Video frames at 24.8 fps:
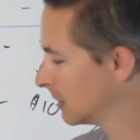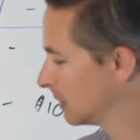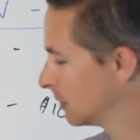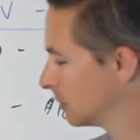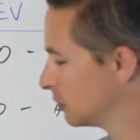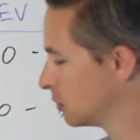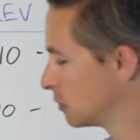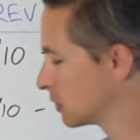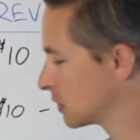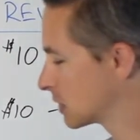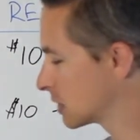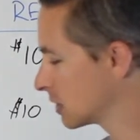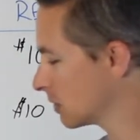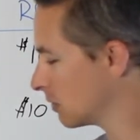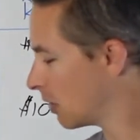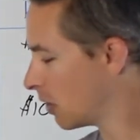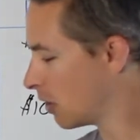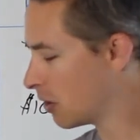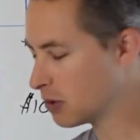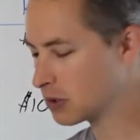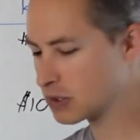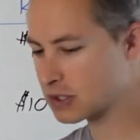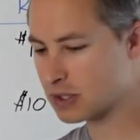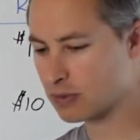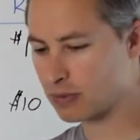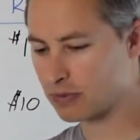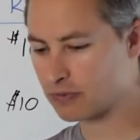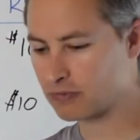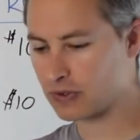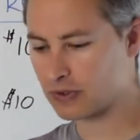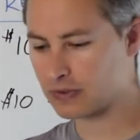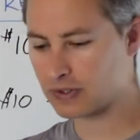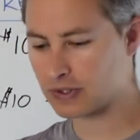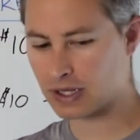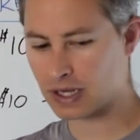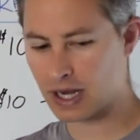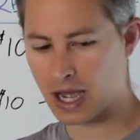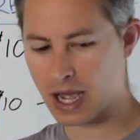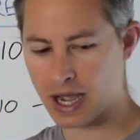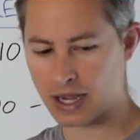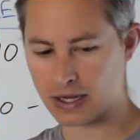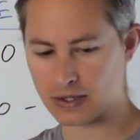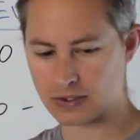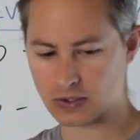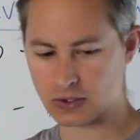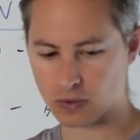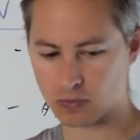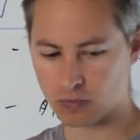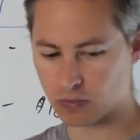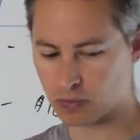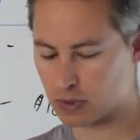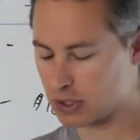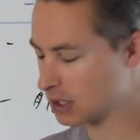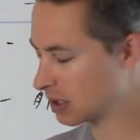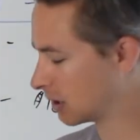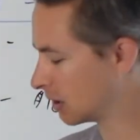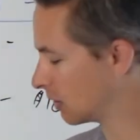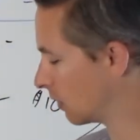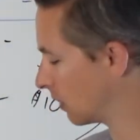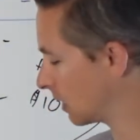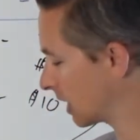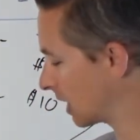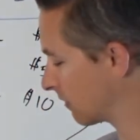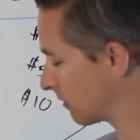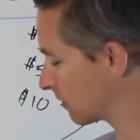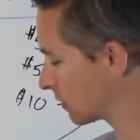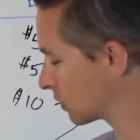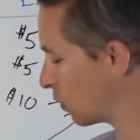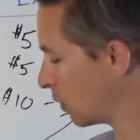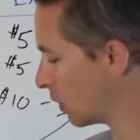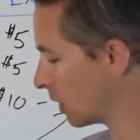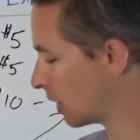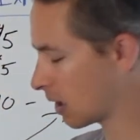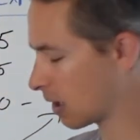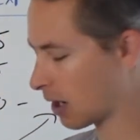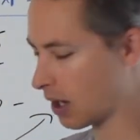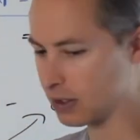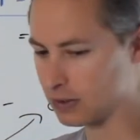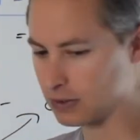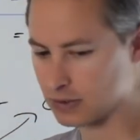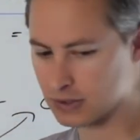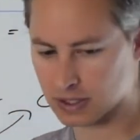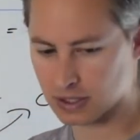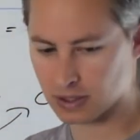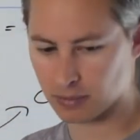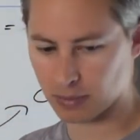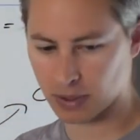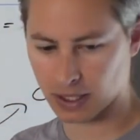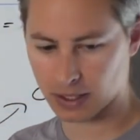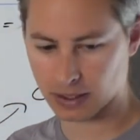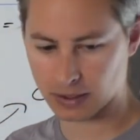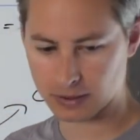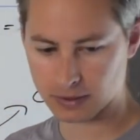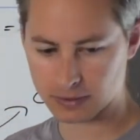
You still owe someone $59. So really, you only have $20 in the bank.